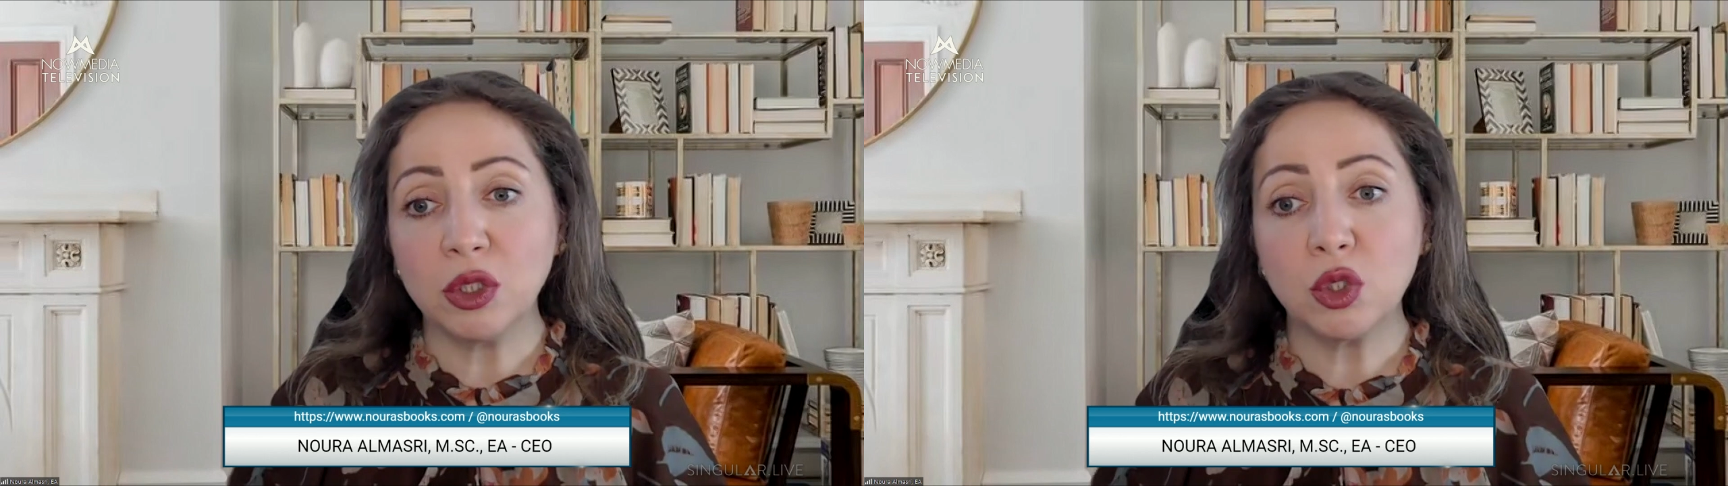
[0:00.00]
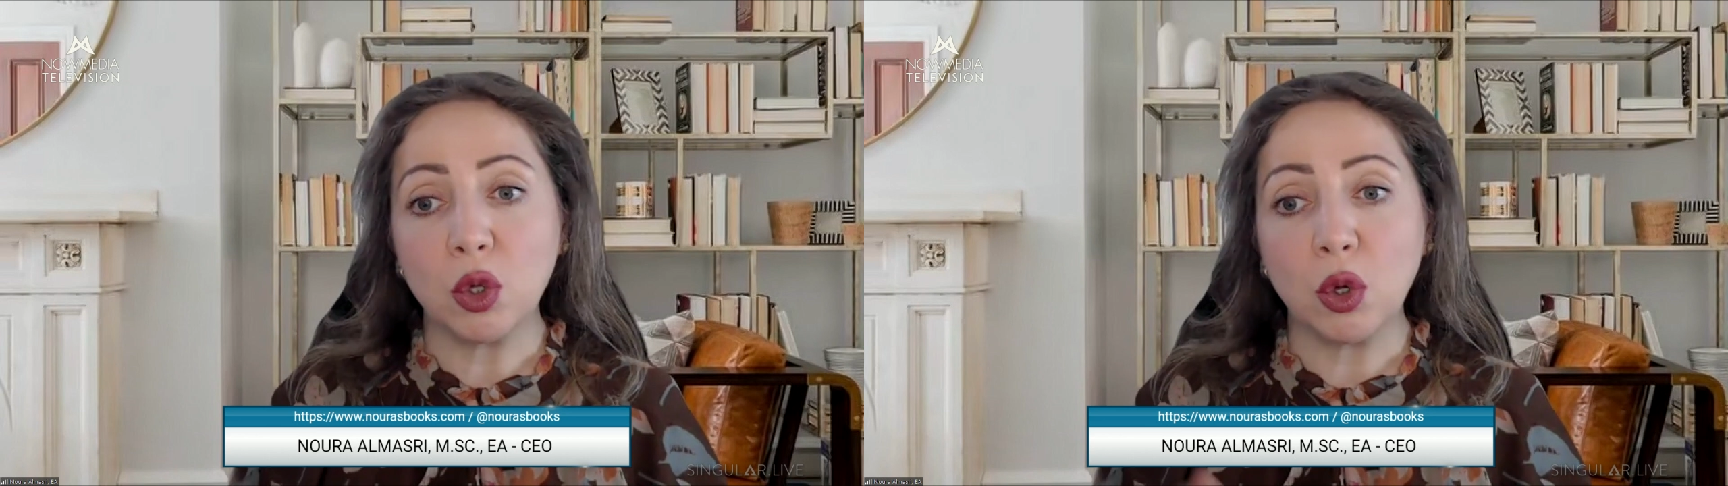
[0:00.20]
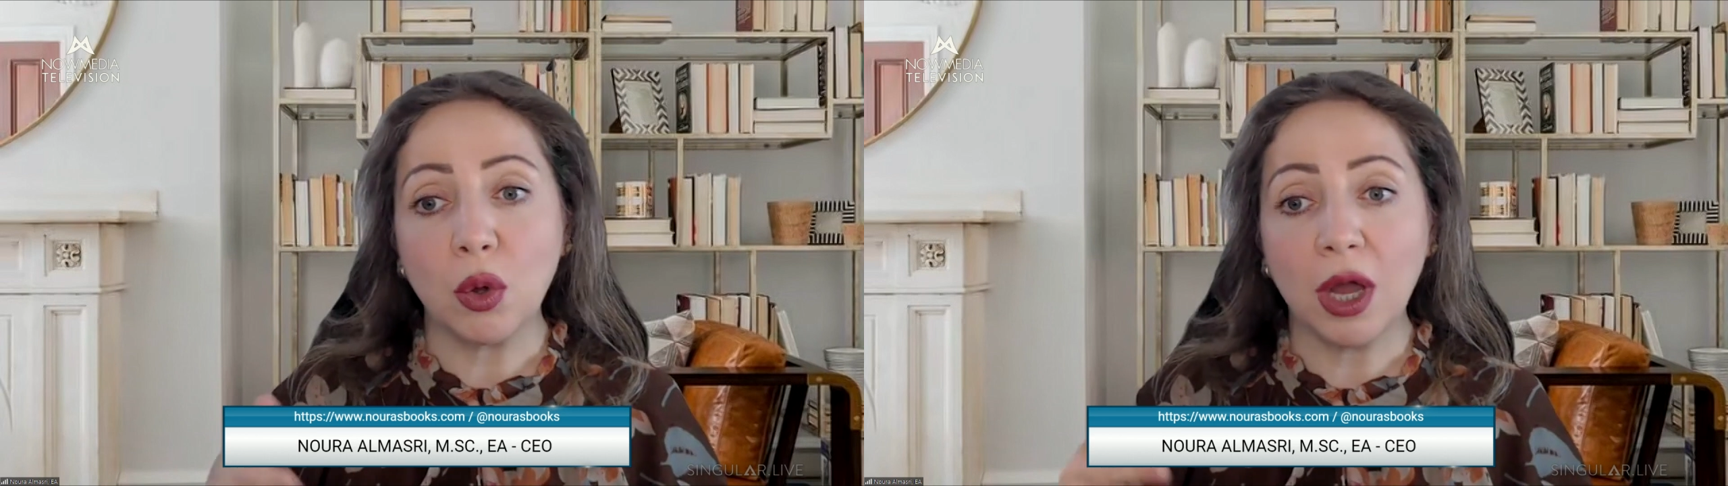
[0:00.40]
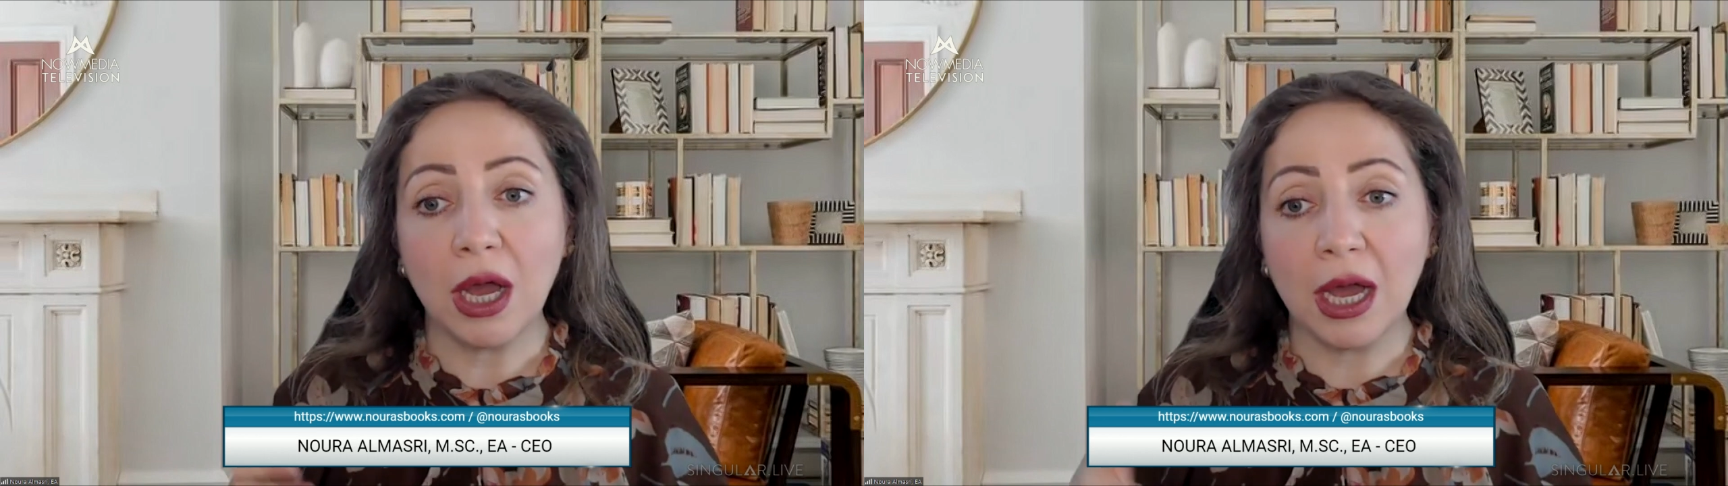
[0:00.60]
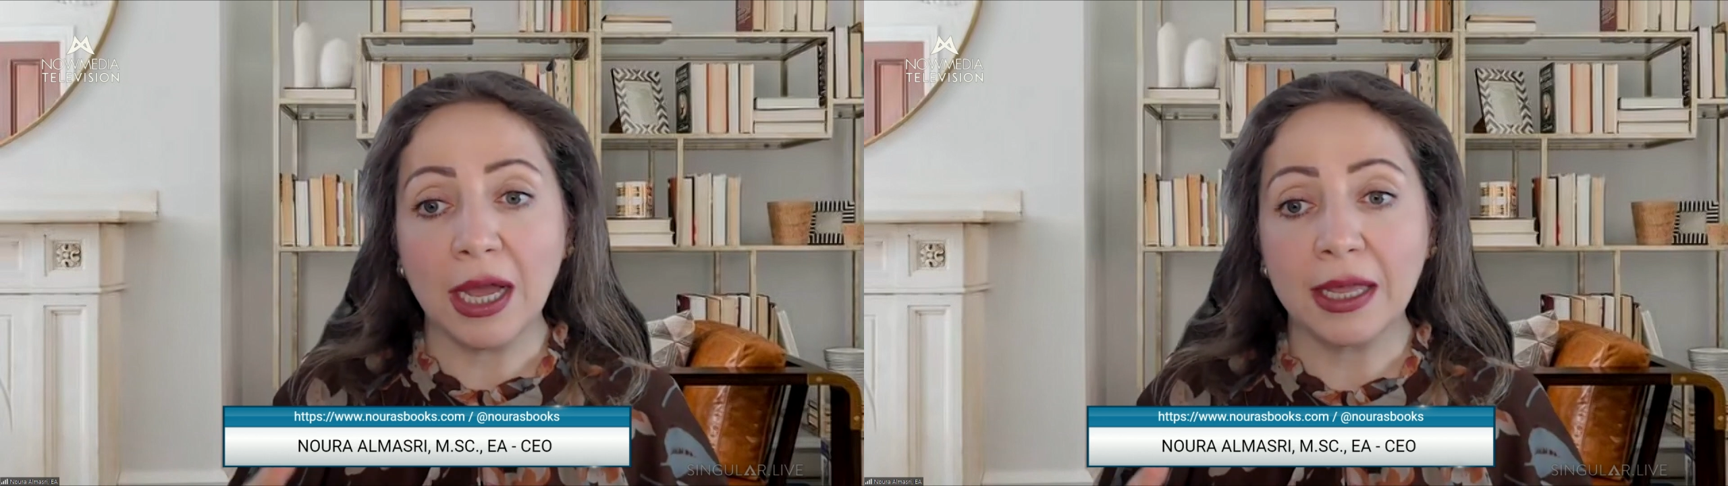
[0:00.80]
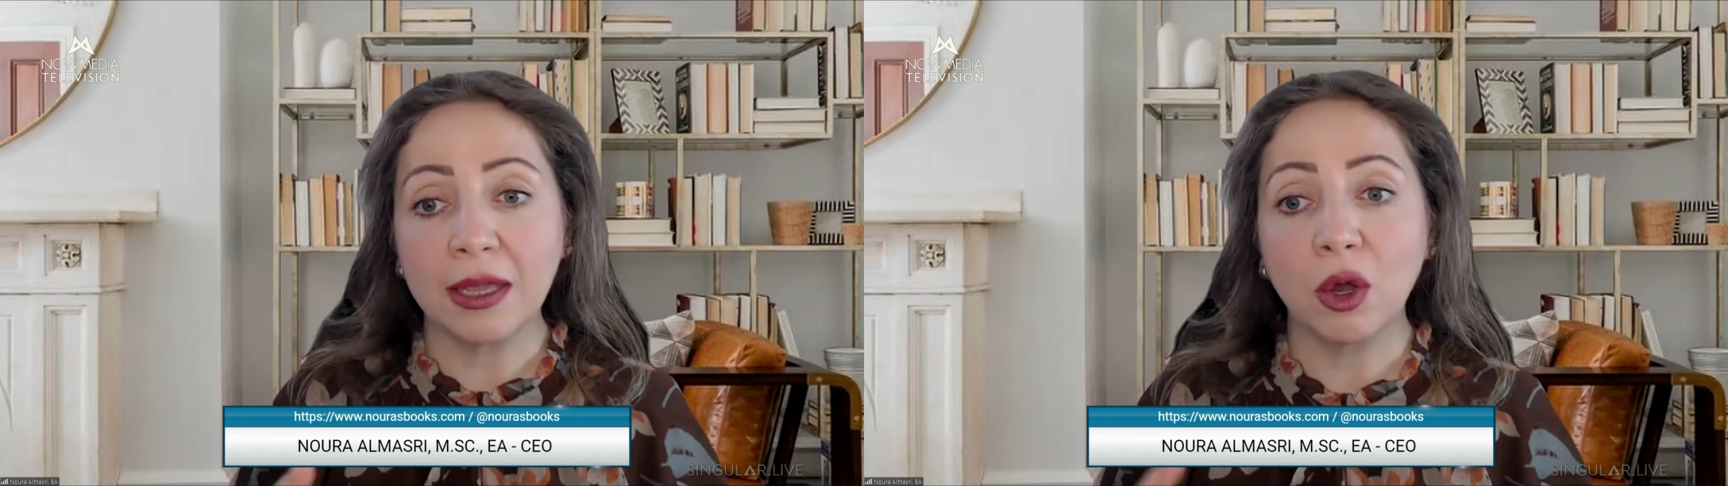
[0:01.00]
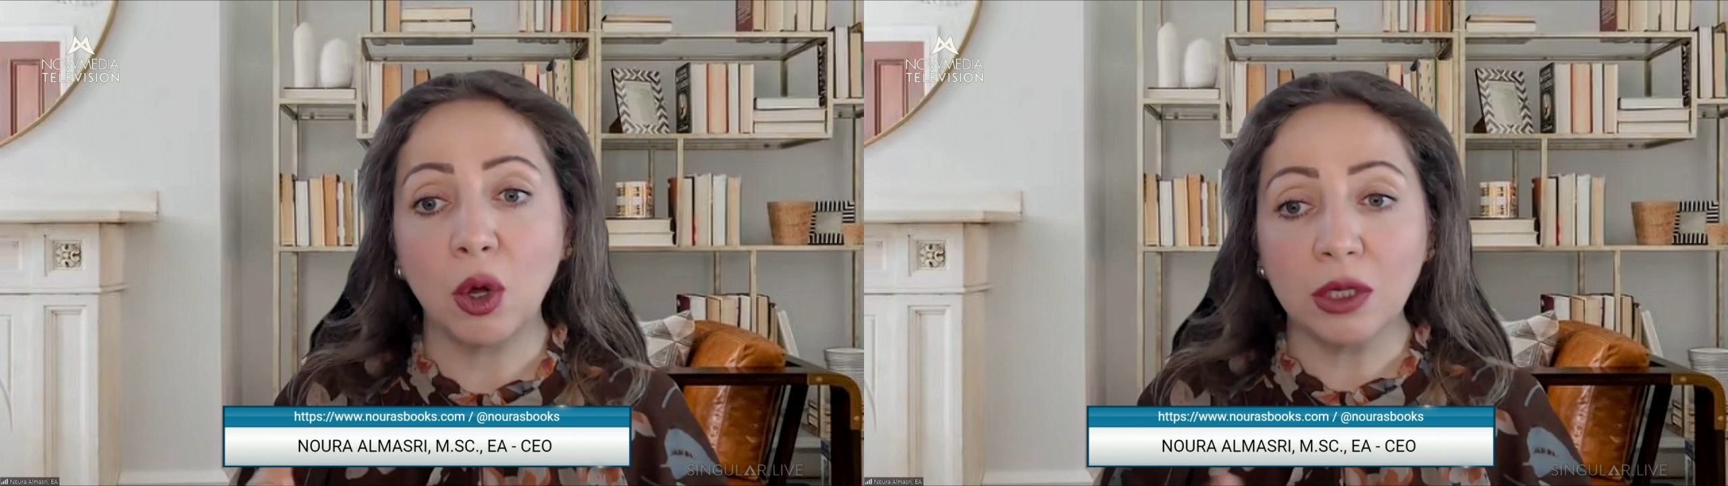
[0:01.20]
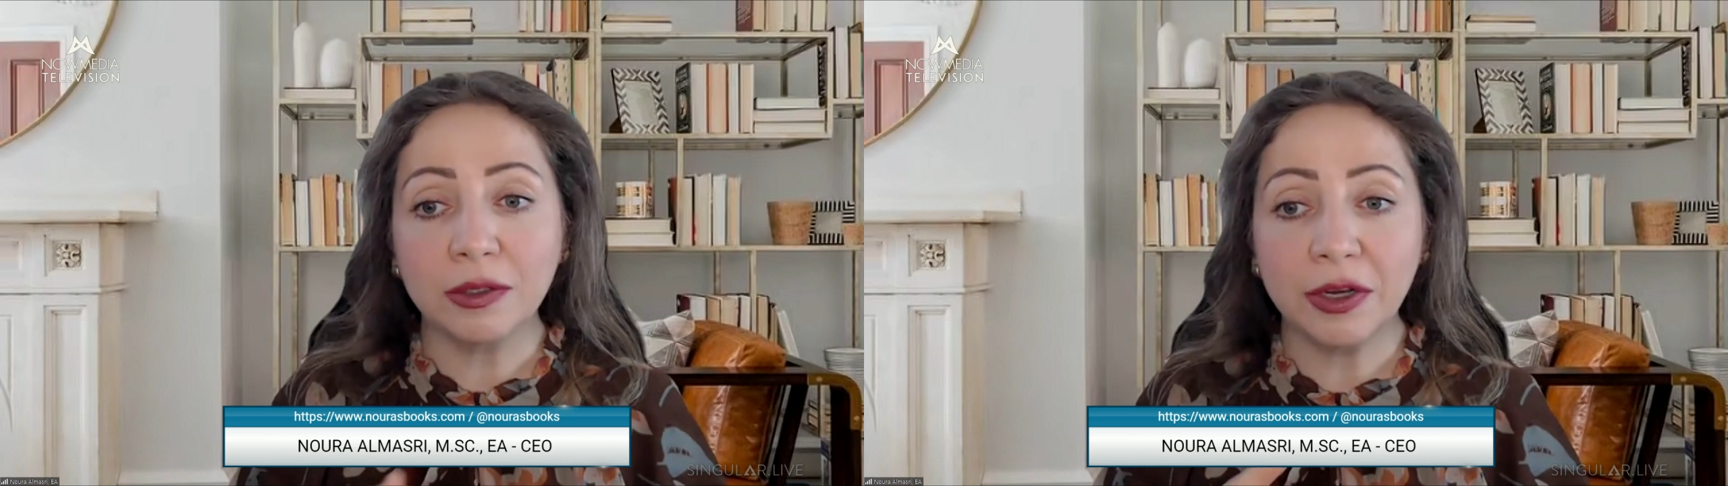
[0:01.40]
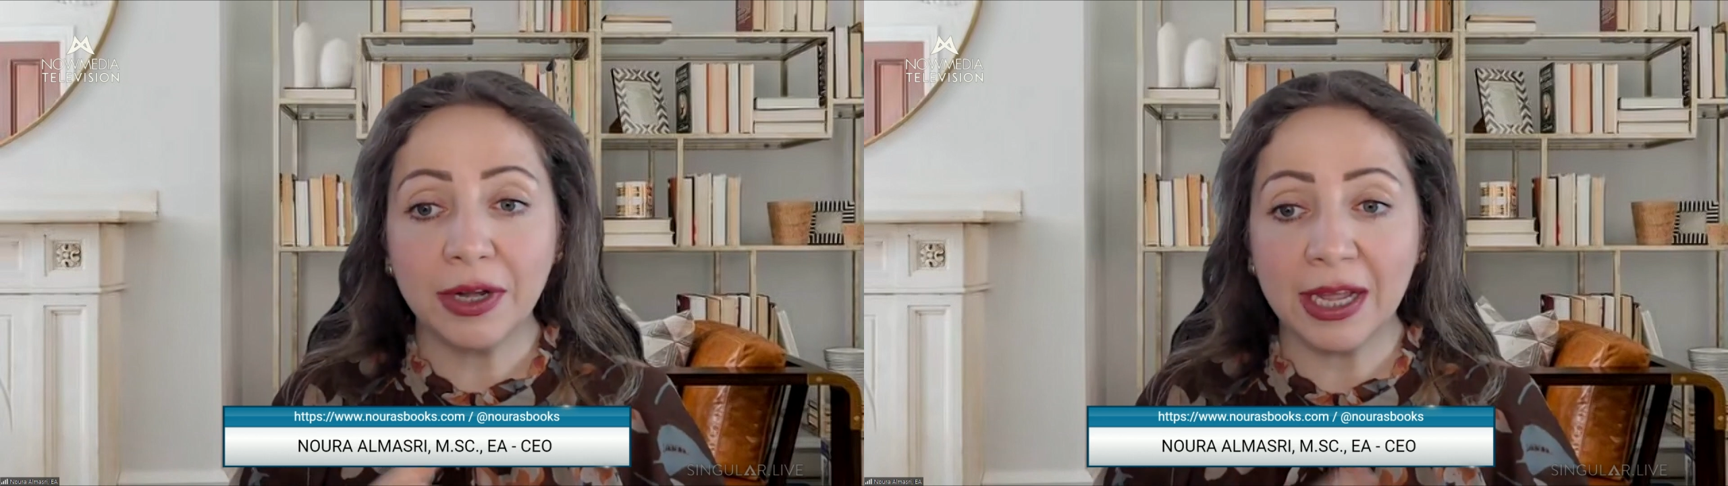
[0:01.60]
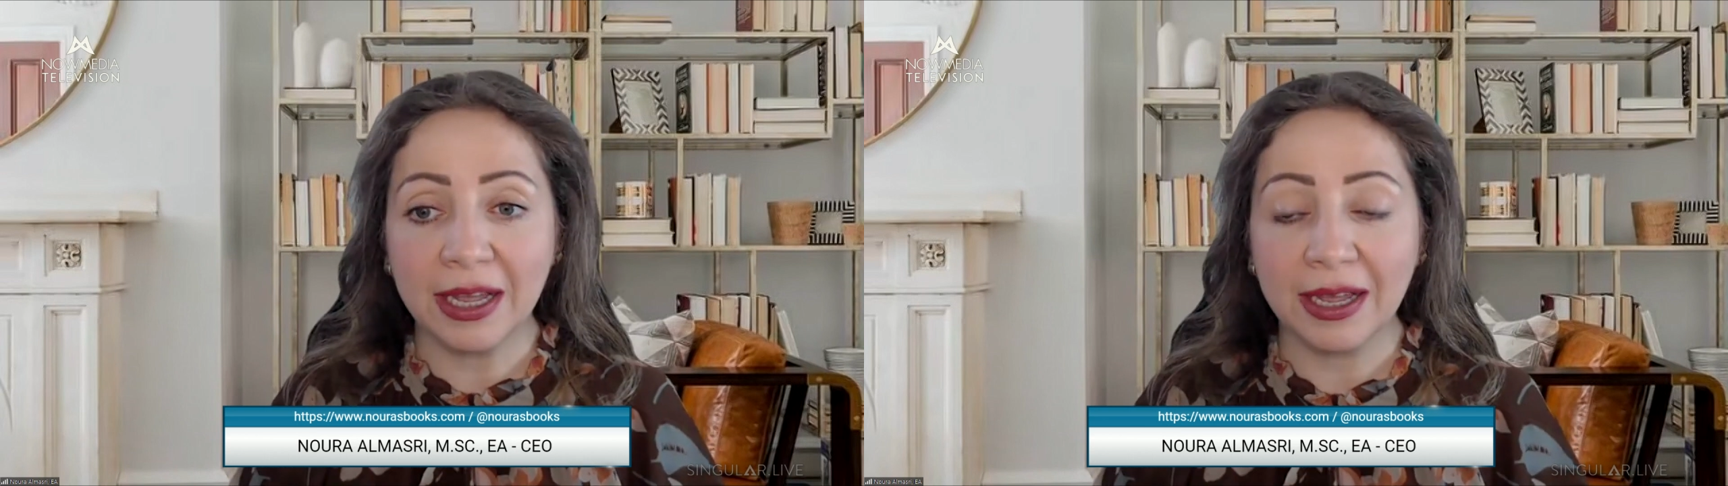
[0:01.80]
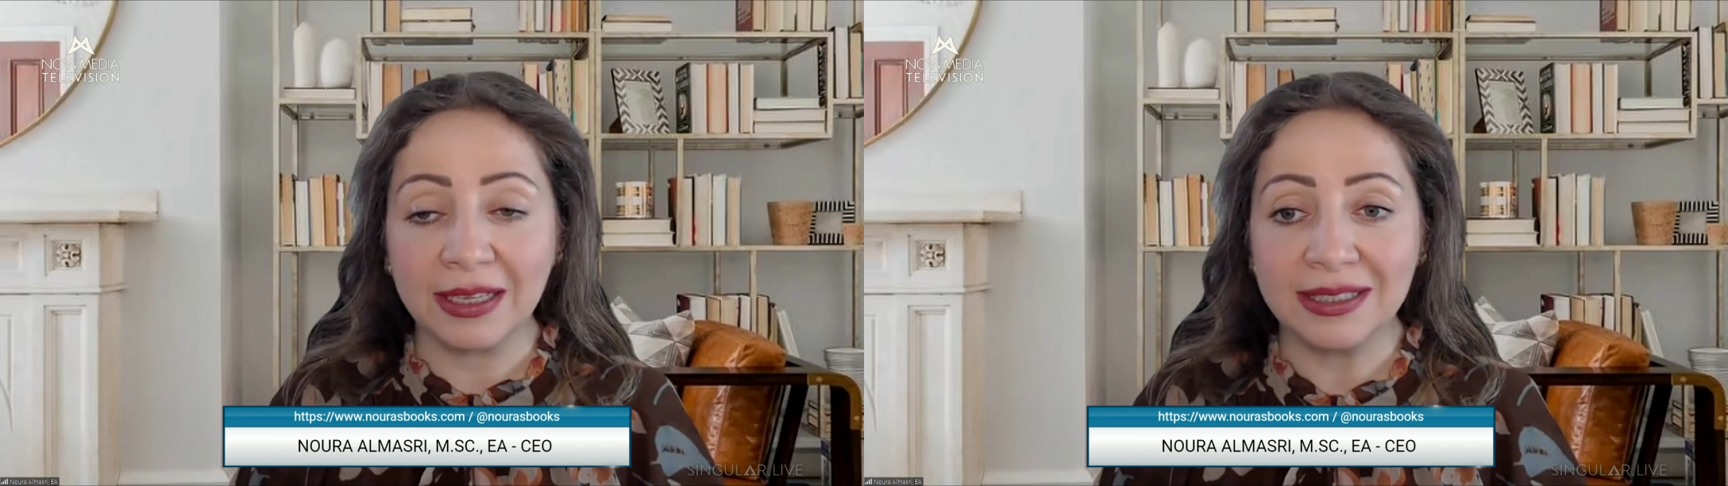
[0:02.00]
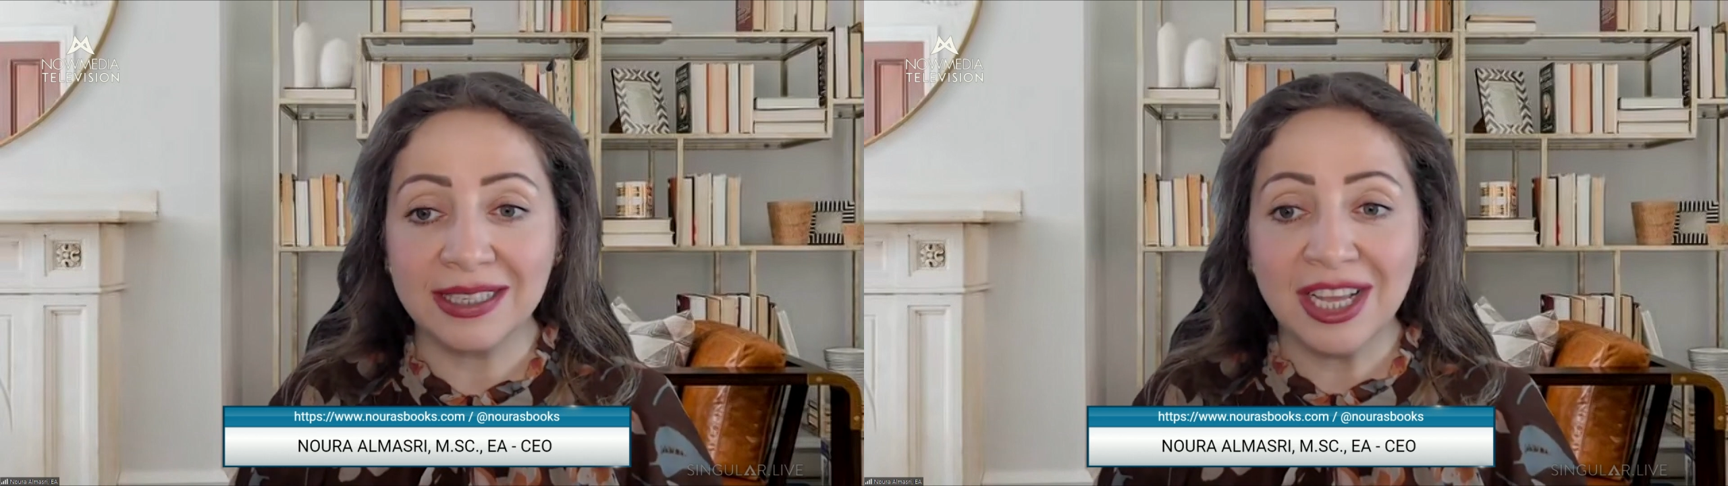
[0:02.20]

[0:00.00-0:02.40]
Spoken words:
so I hold their hands